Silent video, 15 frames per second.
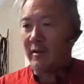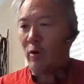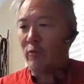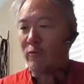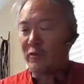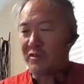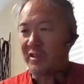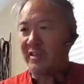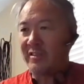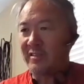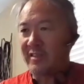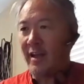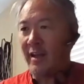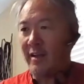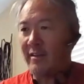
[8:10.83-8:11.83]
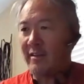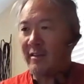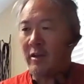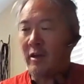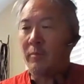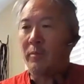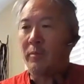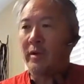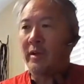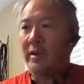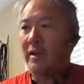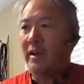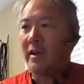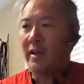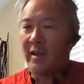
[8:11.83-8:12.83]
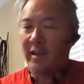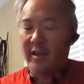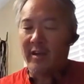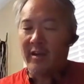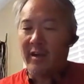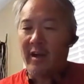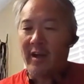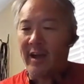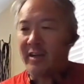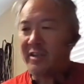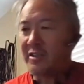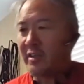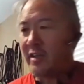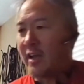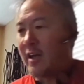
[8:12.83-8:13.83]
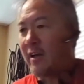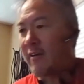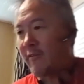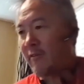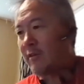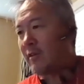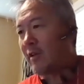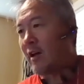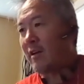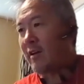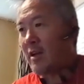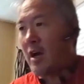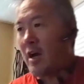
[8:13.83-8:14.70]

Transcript: oversees that company, he and I actually have a lot of